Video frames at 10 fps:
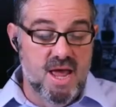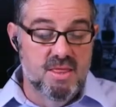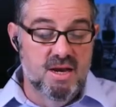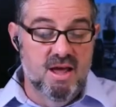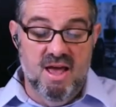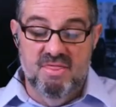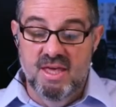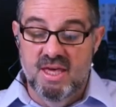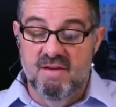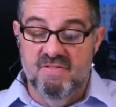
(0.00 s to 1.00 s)
And then I
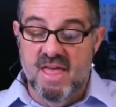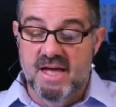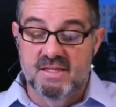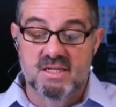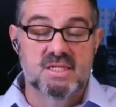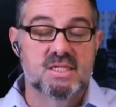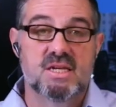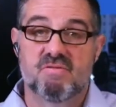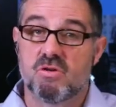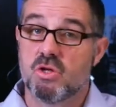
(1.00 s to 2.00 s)
think if
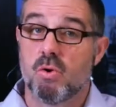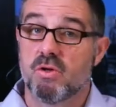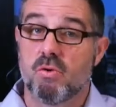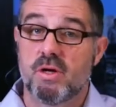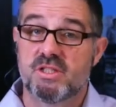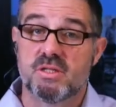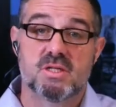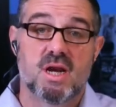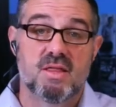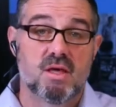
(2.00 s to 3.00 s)
there's no other questions,
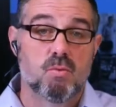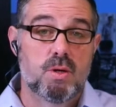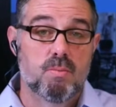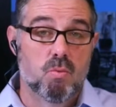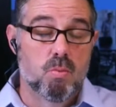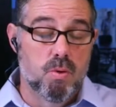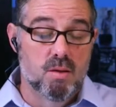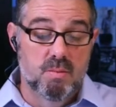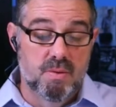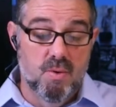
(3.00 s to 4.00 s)
then I think we will
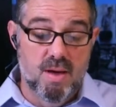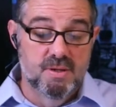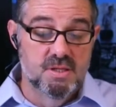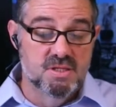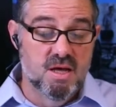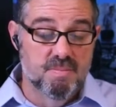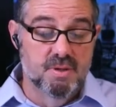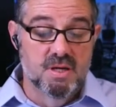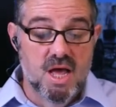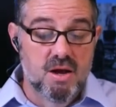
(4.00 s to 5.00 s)
probably be wrapping this up.
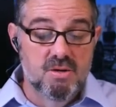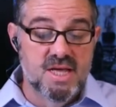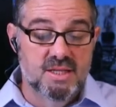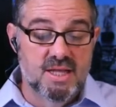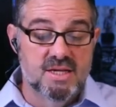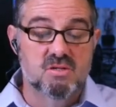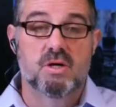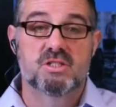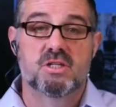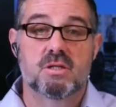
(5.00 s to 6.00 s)
But here's that last
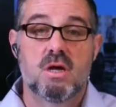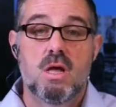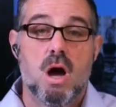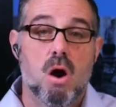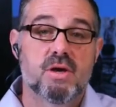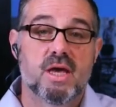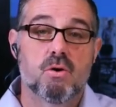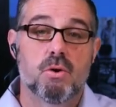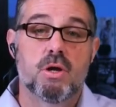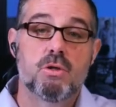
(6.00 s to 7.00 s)
question. Okay,
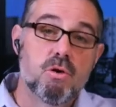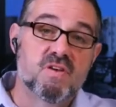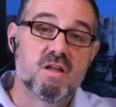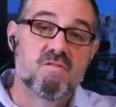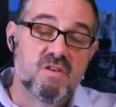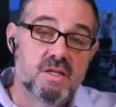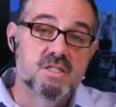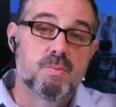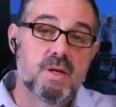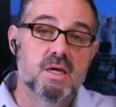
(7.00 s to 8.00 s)
Cornel, you've
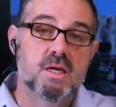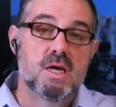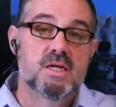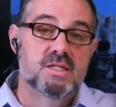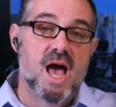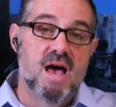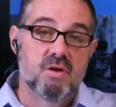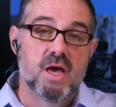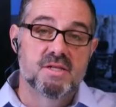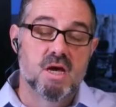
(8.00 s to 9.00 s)
convinced me to have you
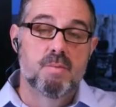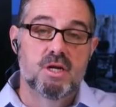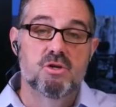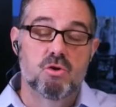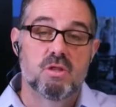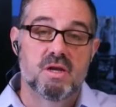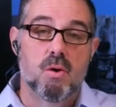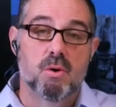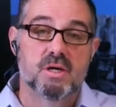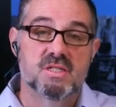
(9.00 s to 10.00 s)
guys come in and do the
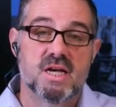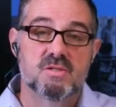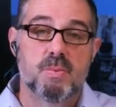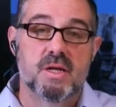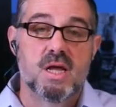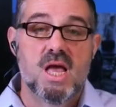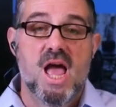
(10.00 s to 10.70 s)
network assessment.